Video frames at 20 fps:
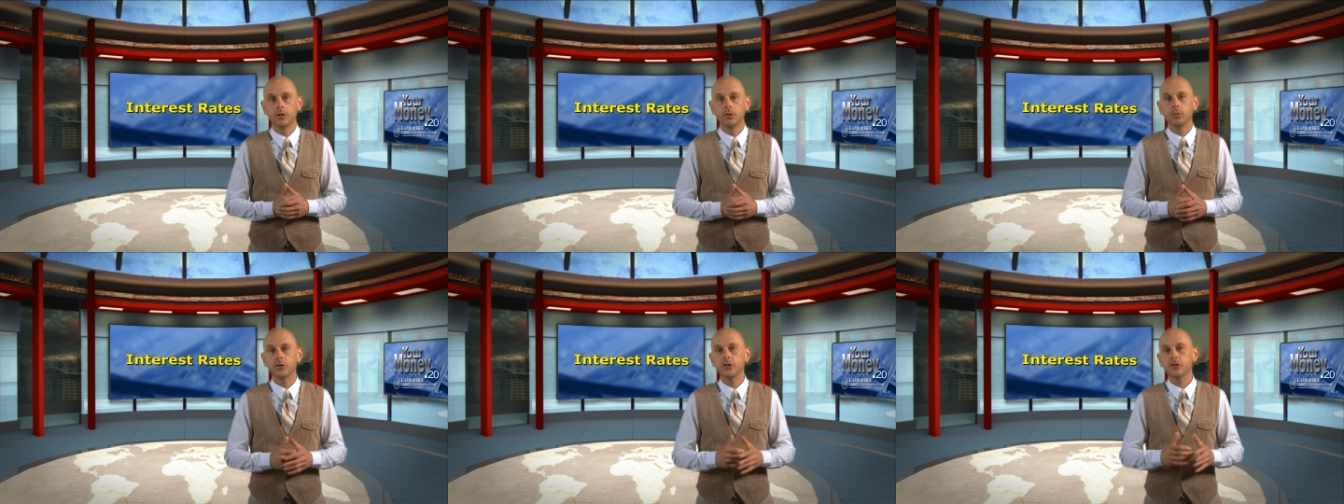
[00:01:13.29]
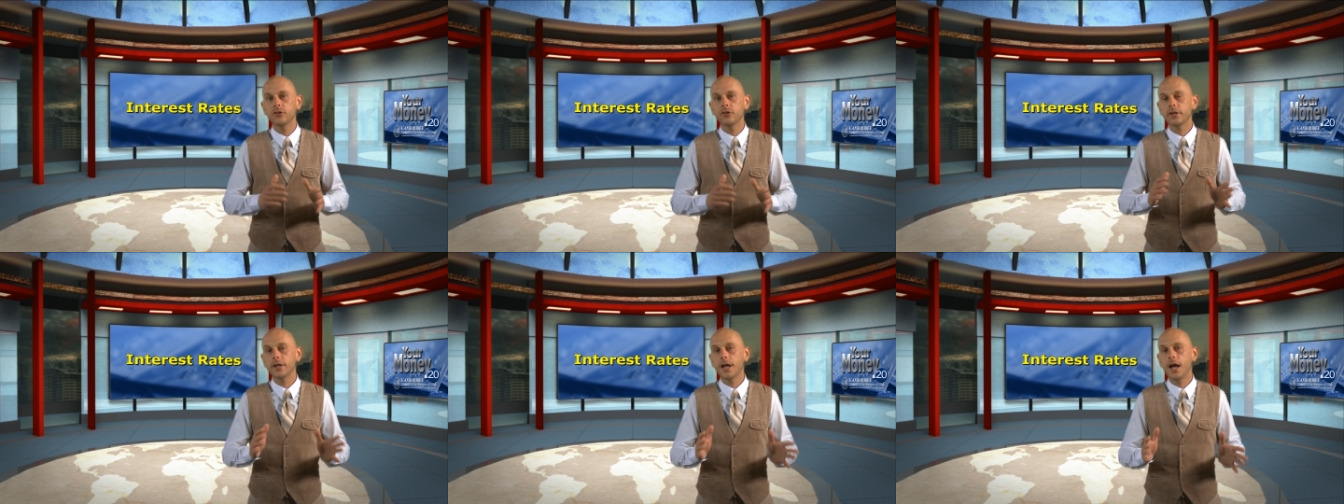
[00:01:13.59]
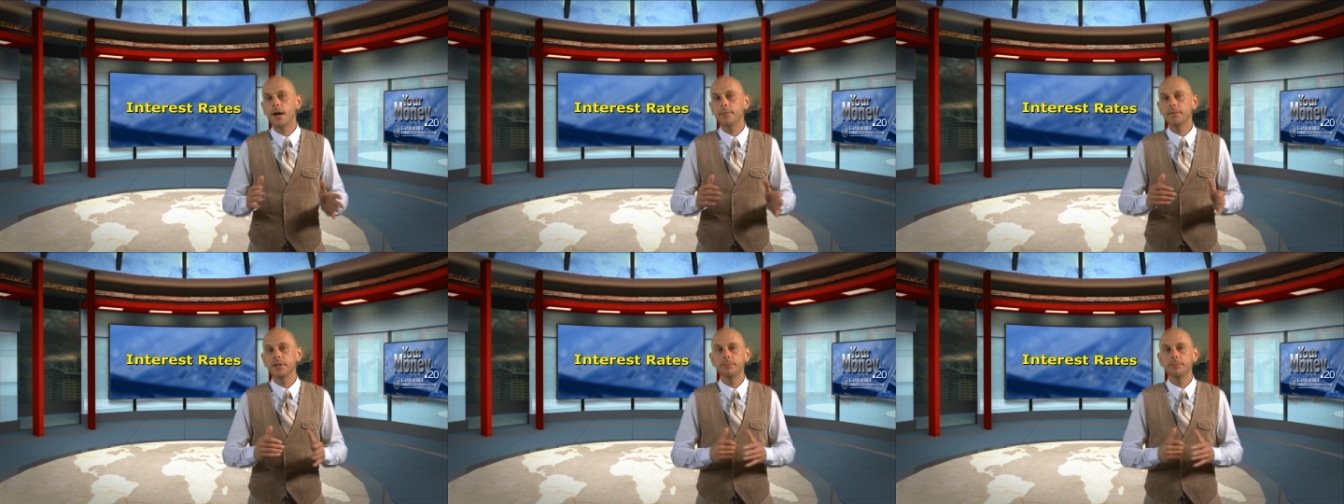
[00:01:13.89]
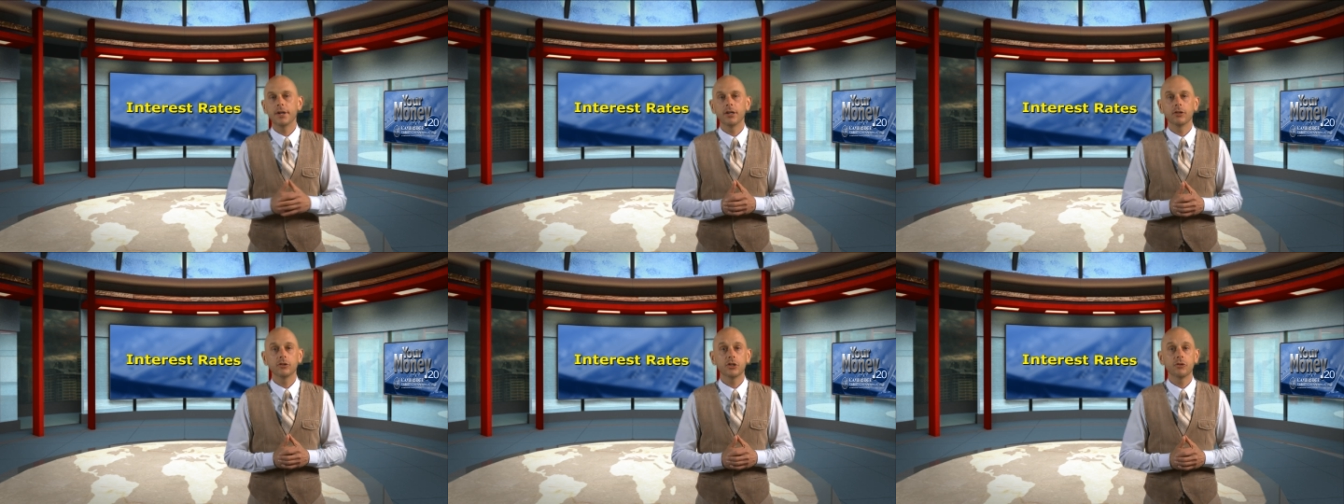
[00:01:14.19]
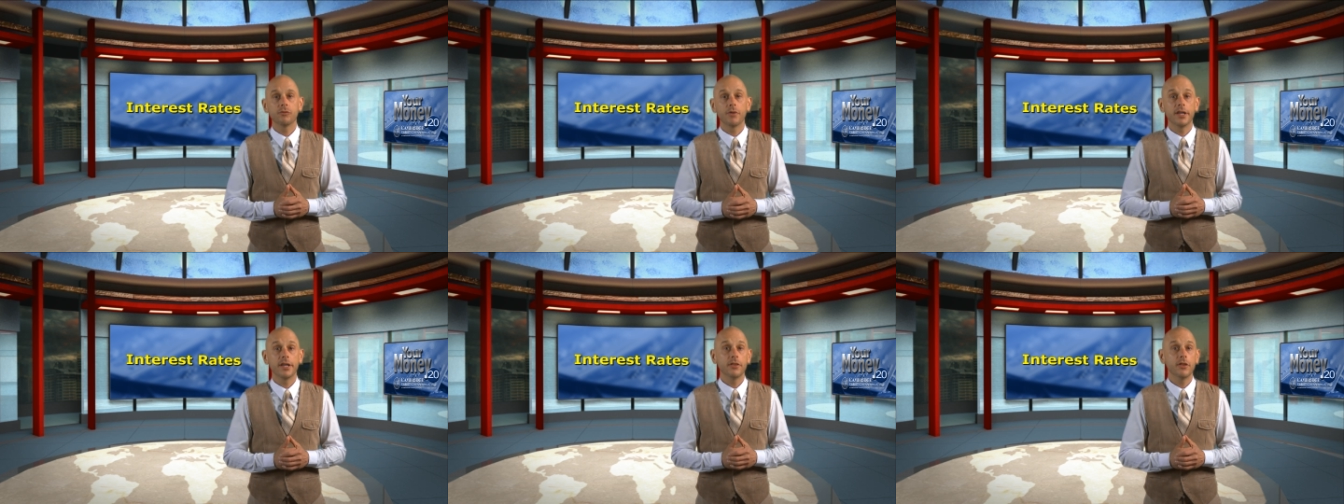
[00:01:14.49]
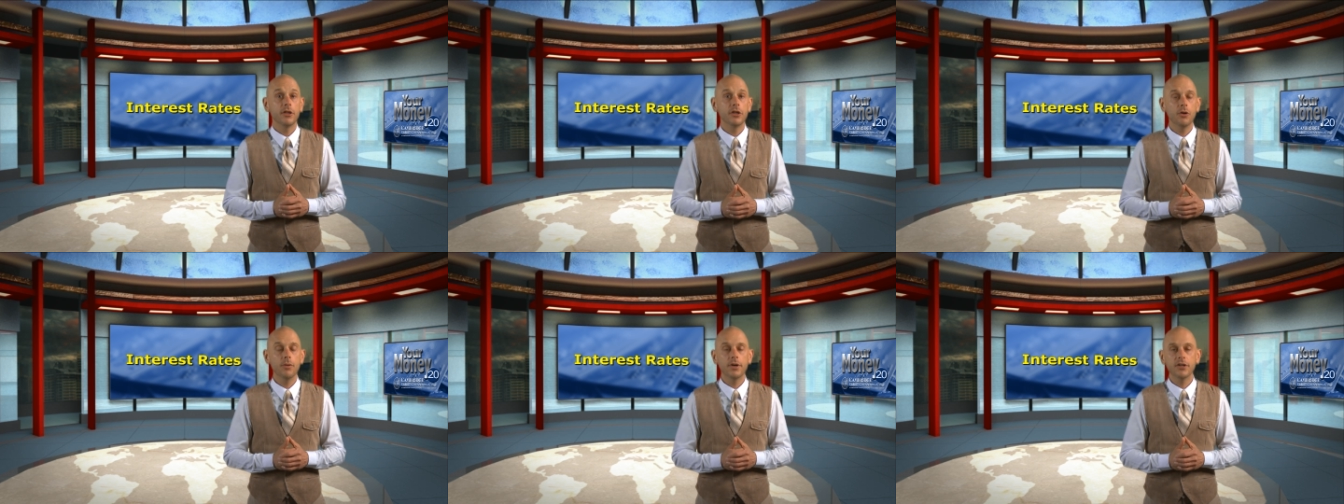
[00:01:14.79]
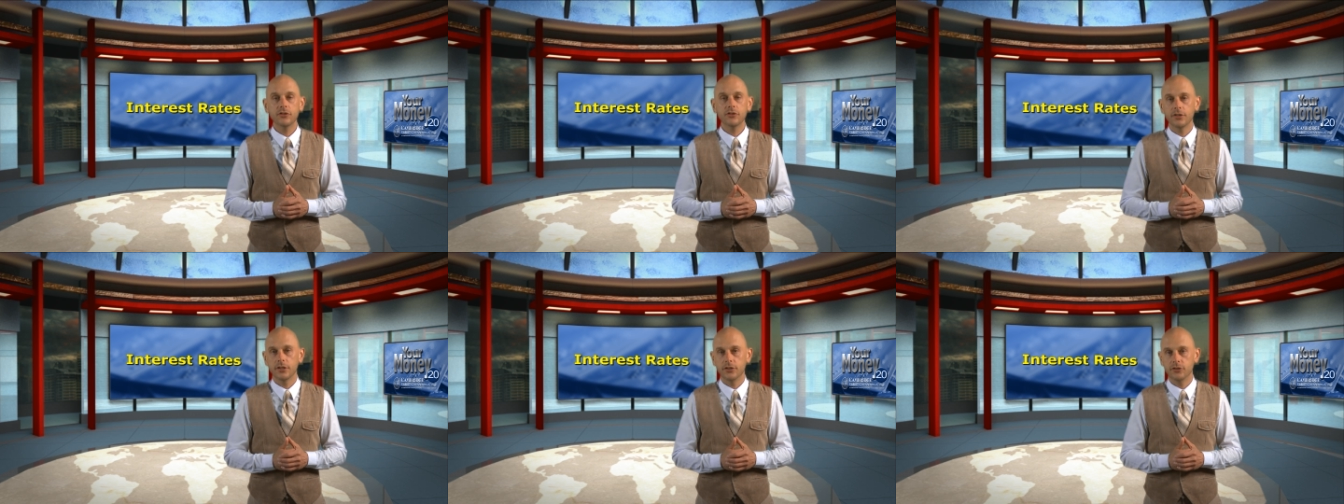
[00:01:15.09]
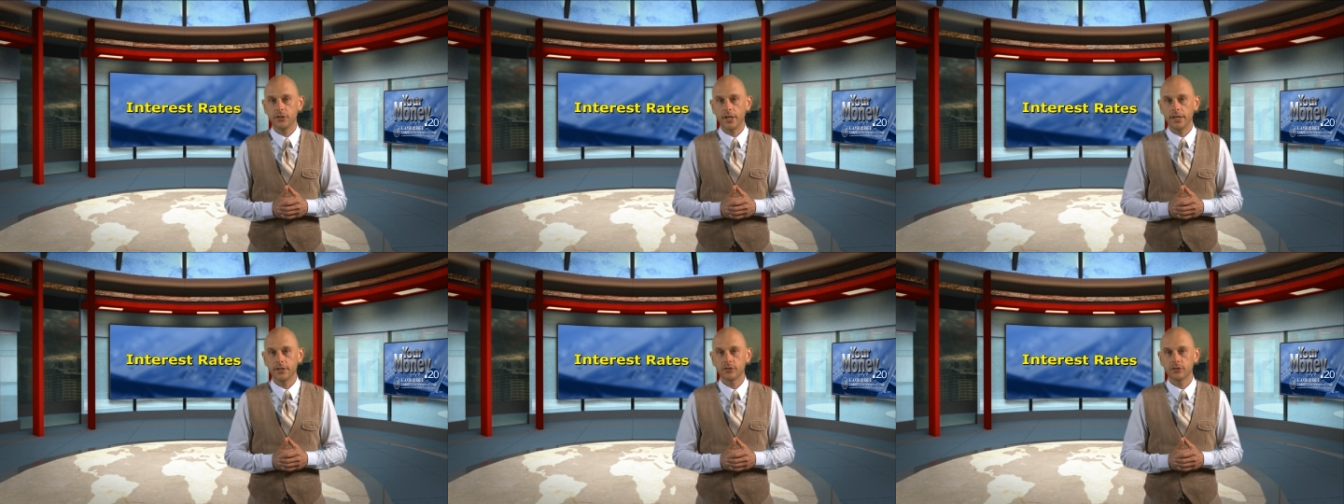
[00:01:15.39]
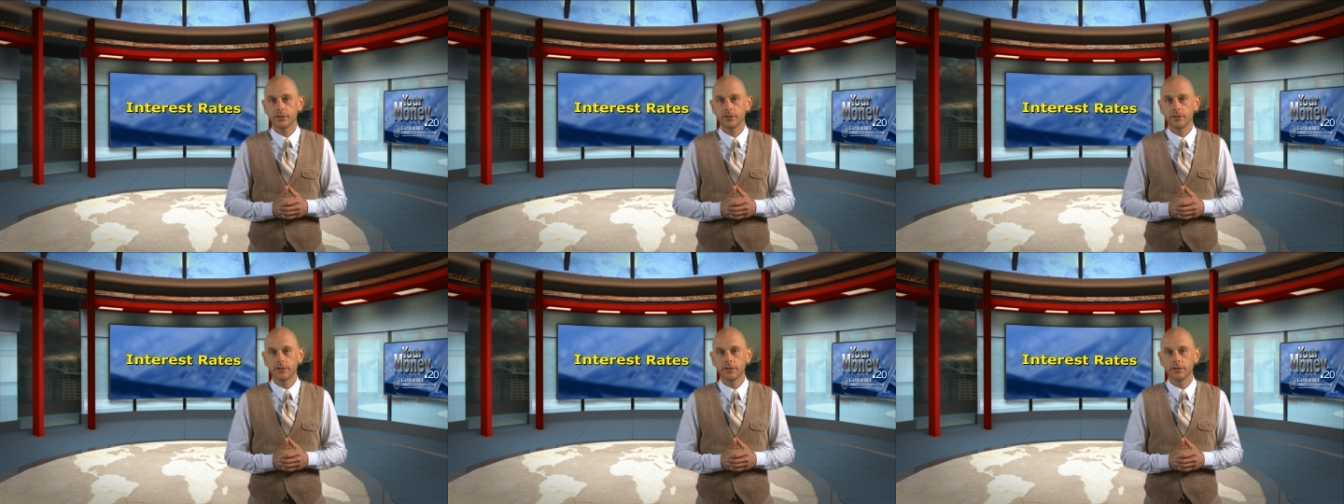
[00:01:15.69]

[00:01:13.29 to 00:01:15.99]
which is the common penalty rate in the US these days.